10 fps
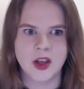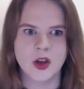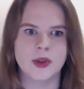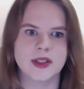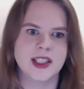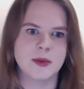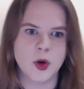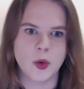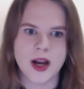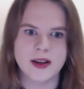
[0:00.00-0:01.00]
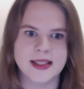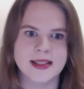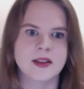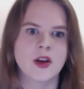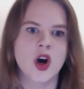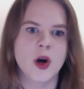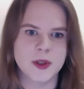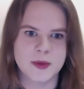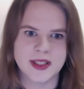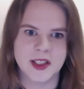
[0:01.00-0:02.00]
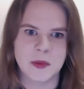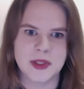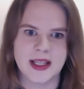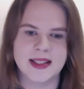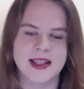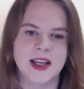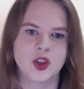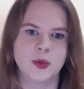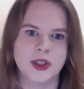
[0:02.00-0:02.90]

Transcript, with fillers: With schema awareness, optimistic updates, and